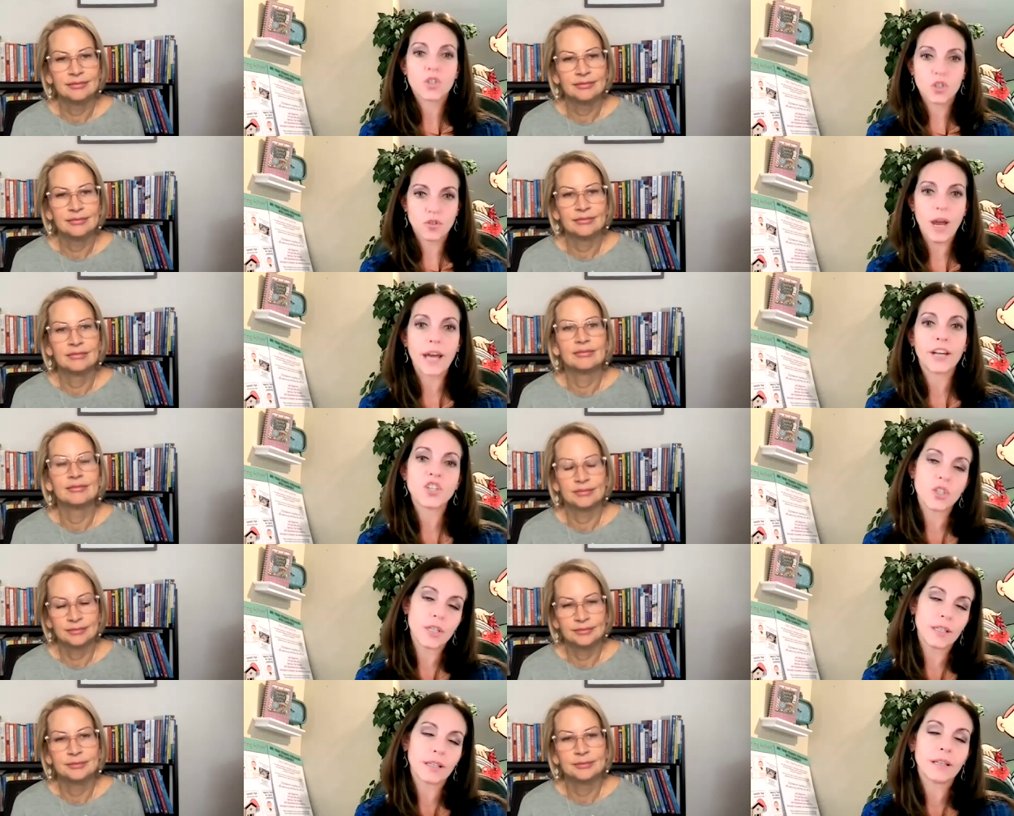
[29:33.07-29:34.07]

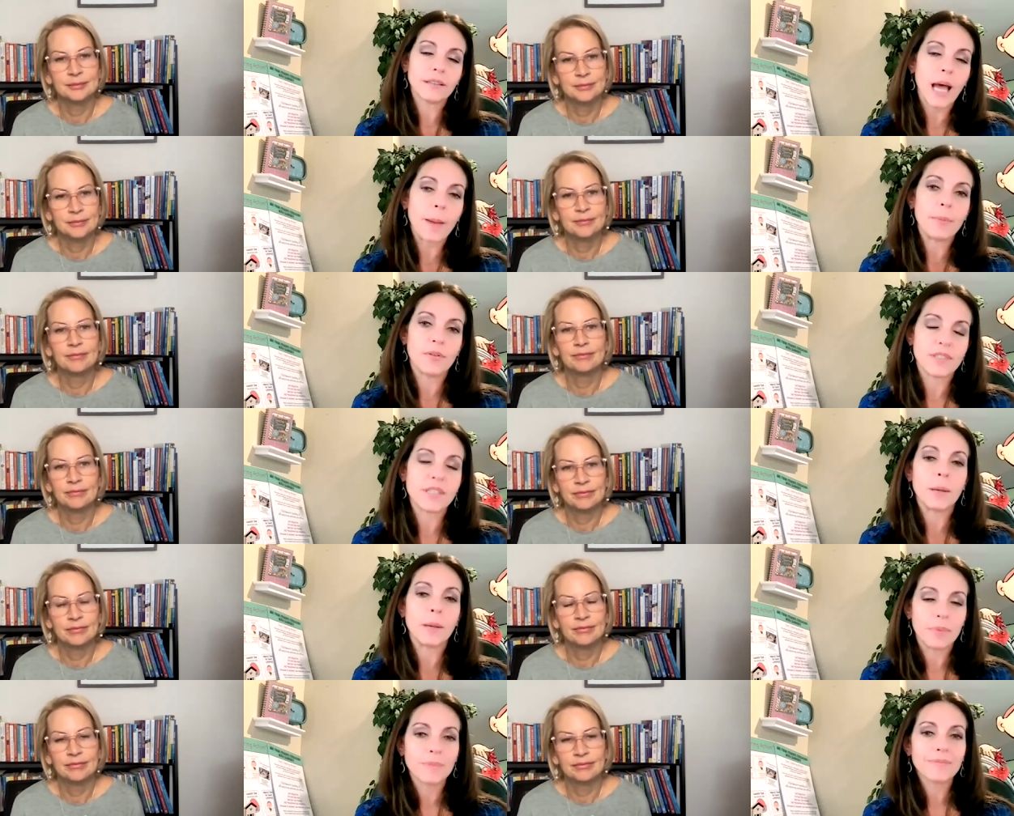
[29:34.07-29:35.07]
Speaker 1: strategy and a collaborative
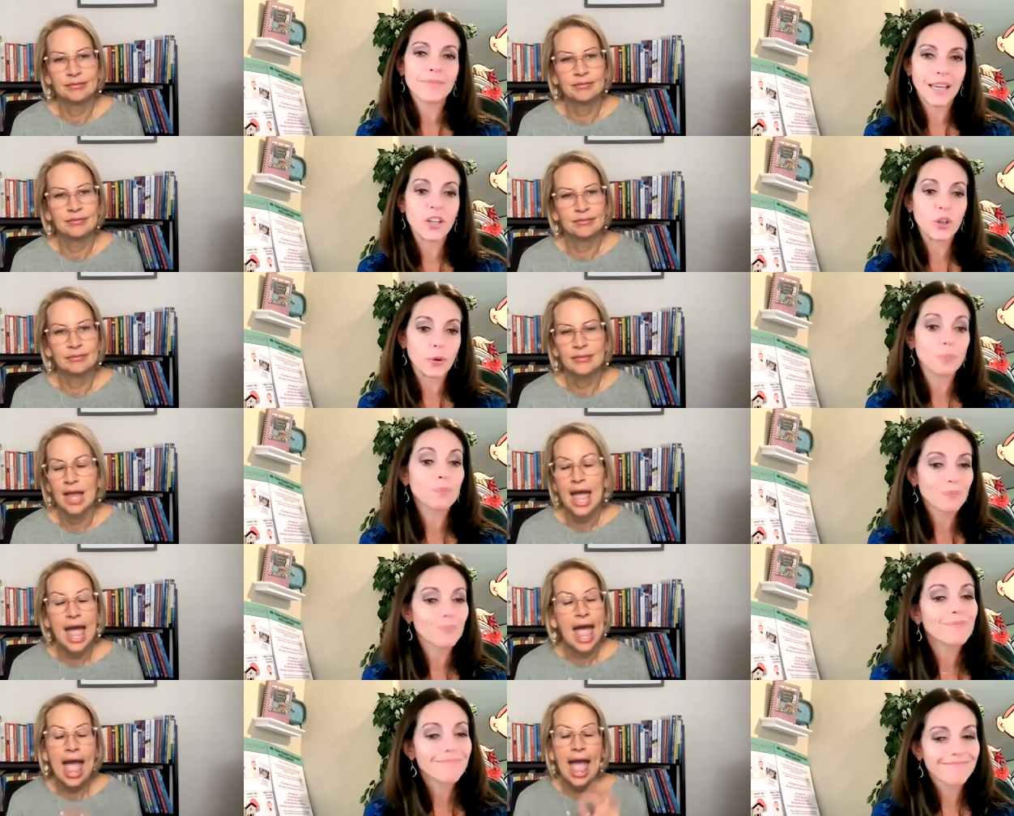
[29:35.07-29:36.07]
tip. Thank you.
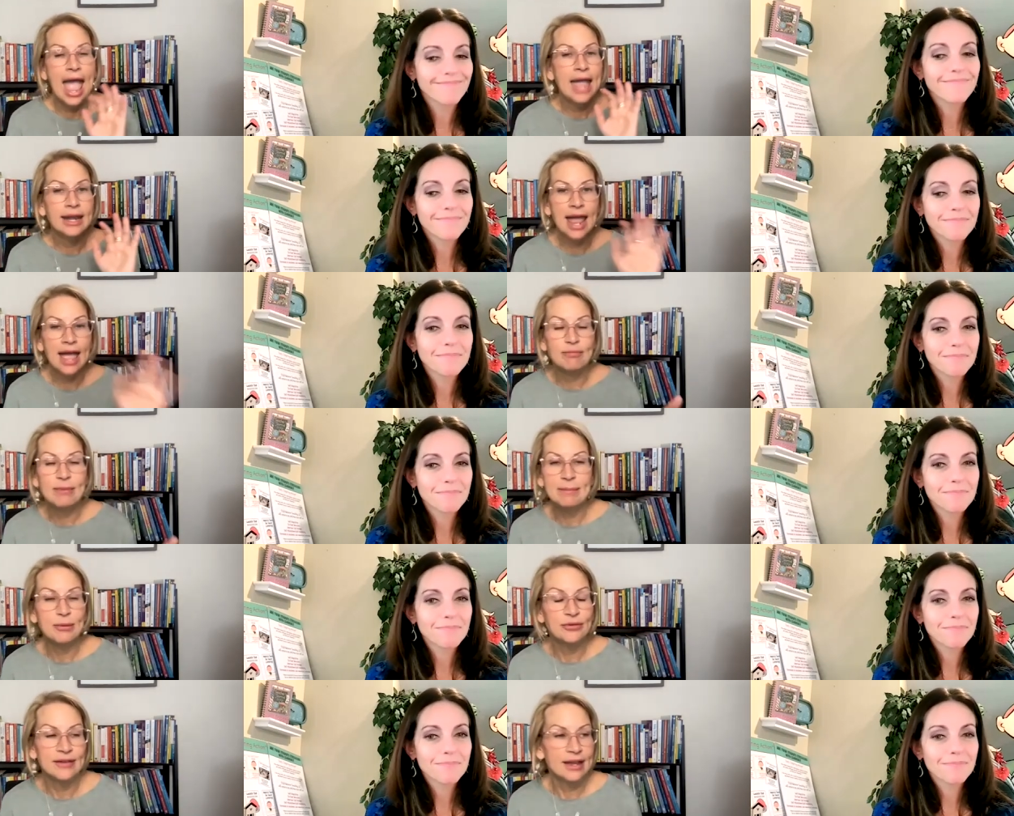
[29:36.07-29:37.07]
Speaker 2: And have
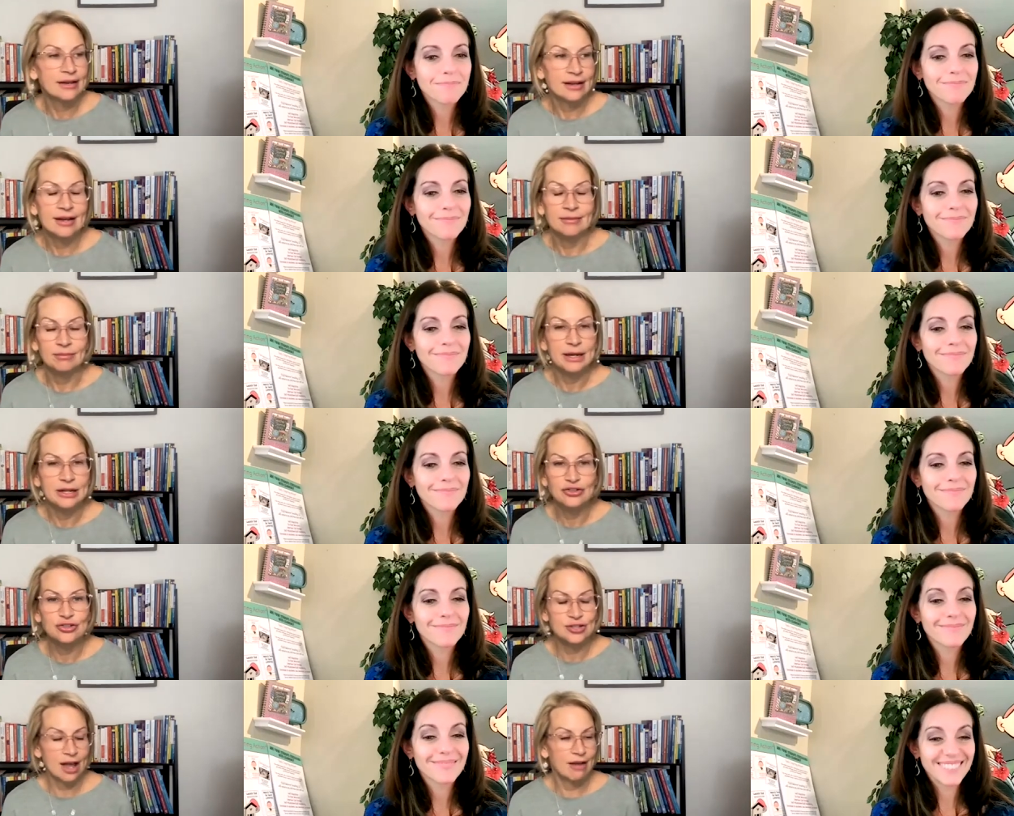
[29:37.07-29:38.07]
people send in
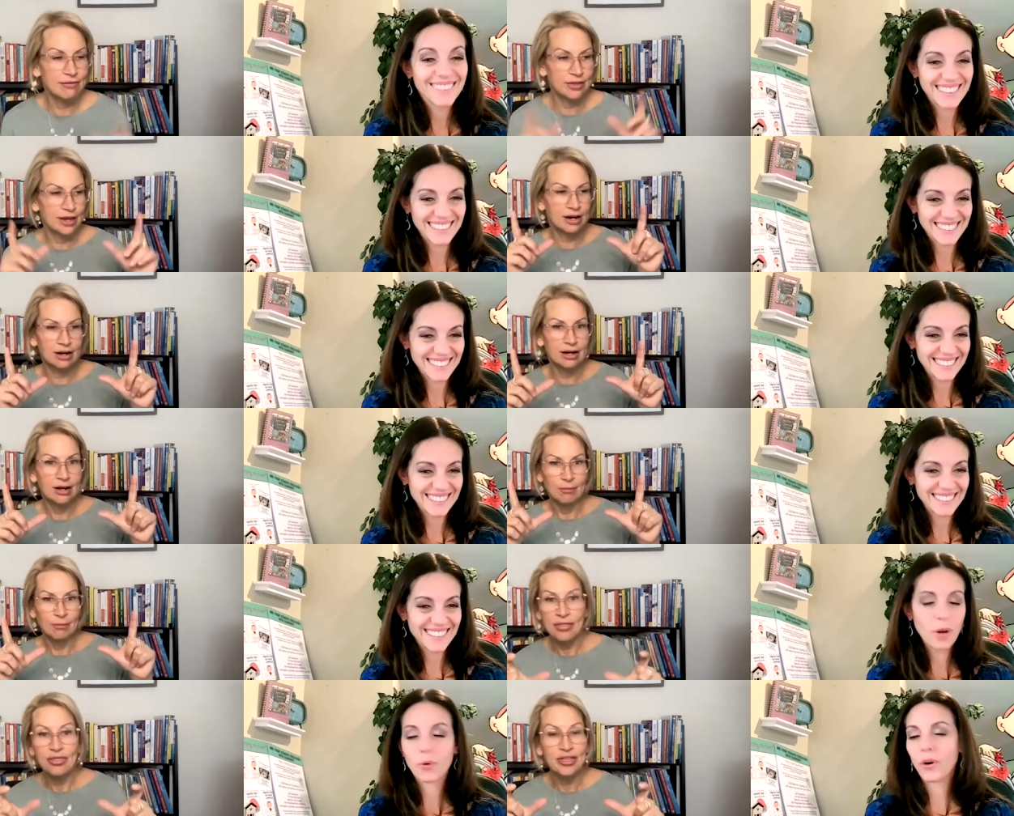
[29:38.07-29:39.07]
pictures of their
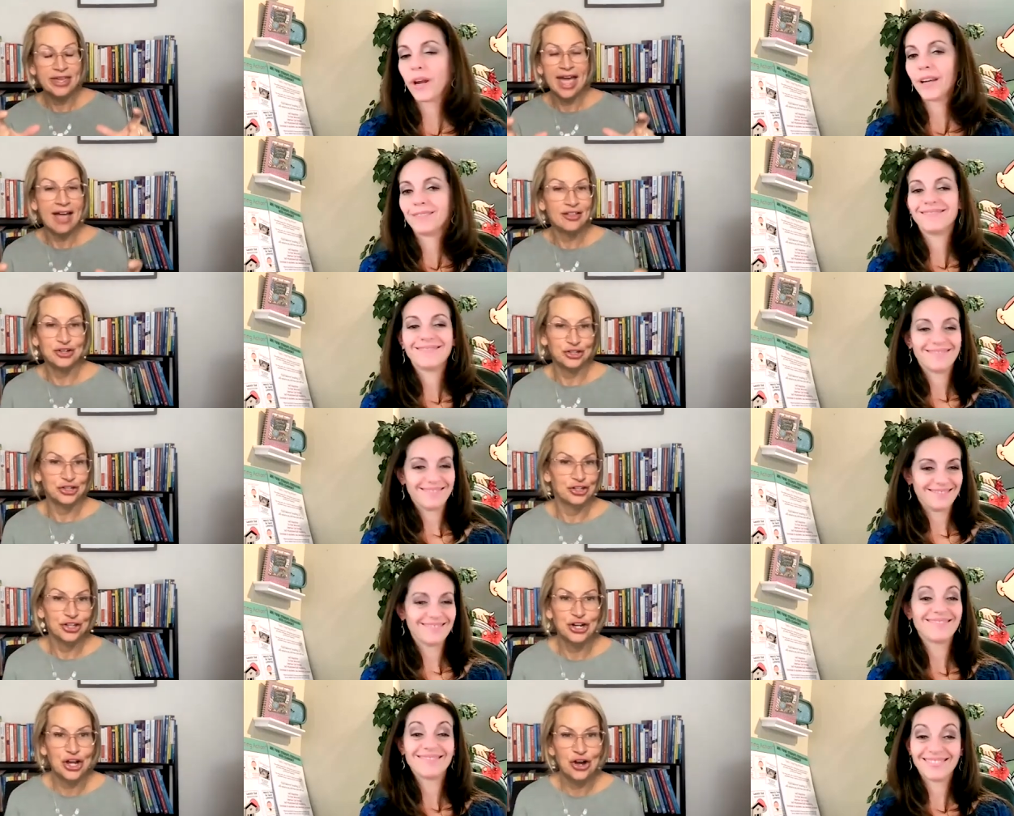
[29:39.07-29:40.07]
monthly oh, calendar,
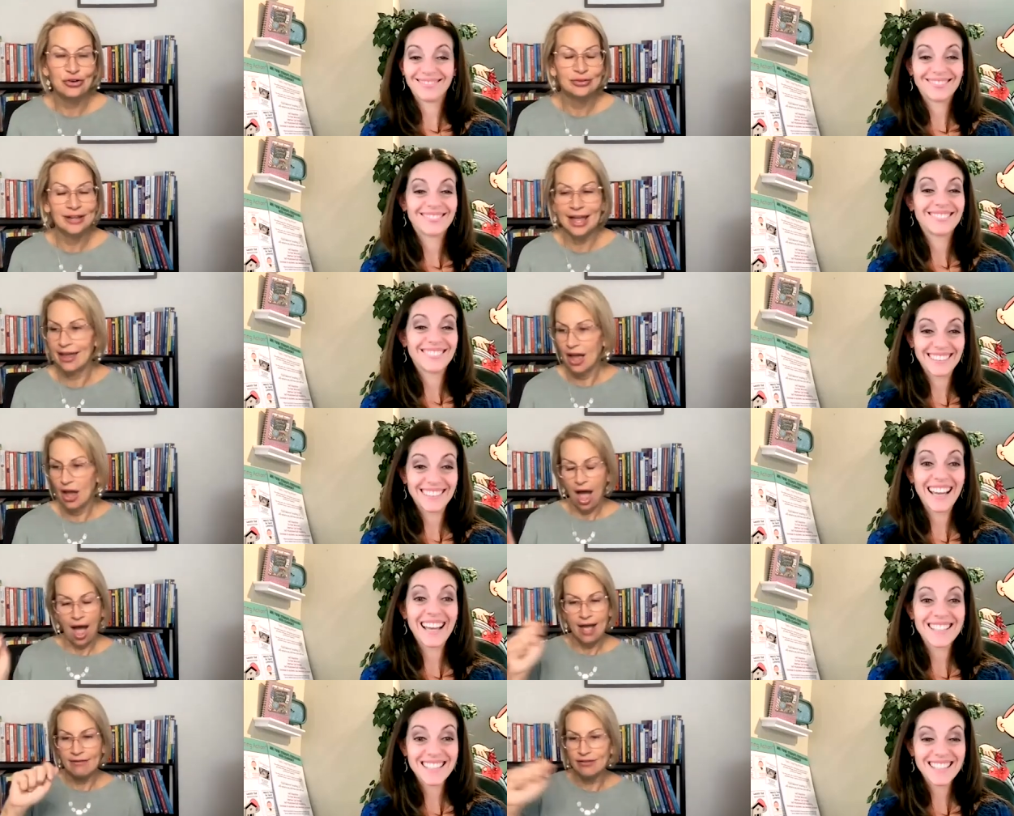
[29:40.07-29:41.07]
you know, like
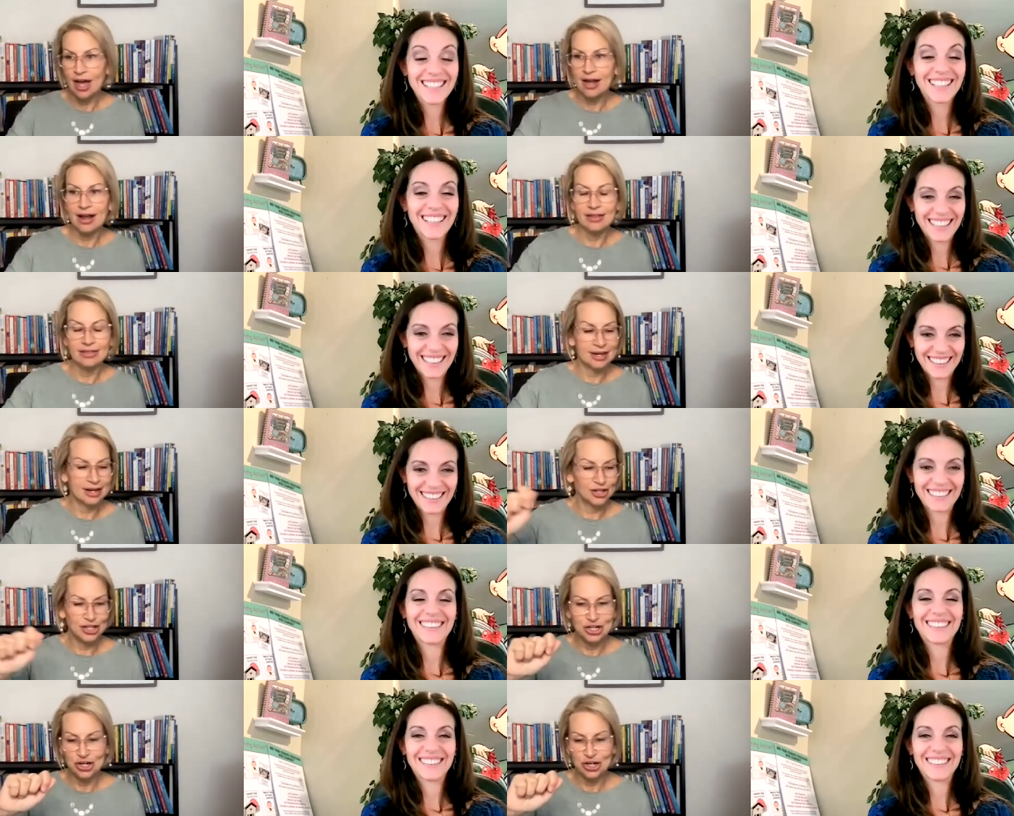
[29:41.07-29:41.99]
yes. I've got on there, you